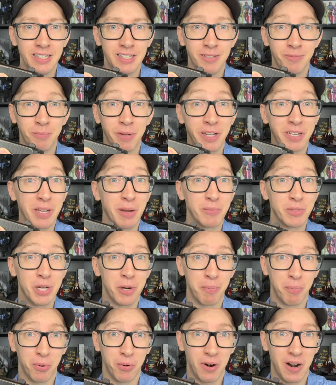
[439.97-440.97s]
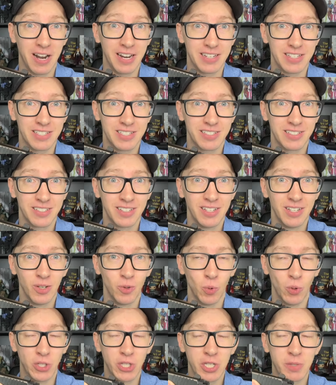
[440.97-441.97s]
but it comes at a price
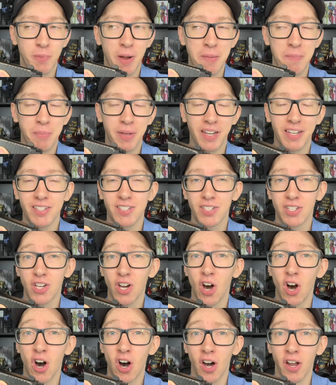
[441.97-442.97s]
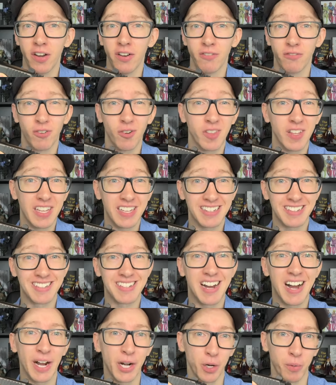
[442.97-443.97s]
which is my biggest con for the
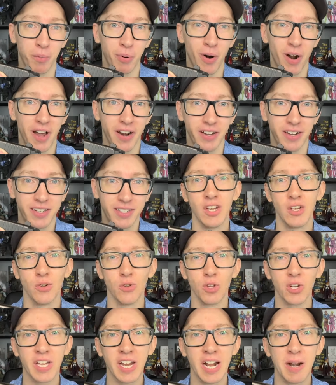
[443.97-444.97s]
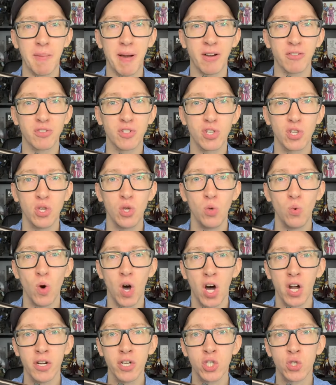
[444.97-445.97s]
entire product. You're looking at about
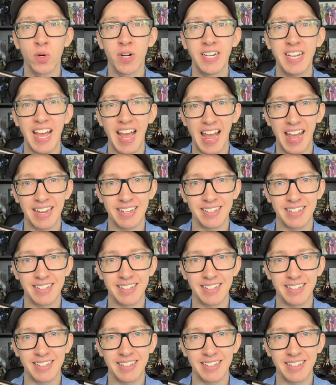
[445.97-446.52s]
$210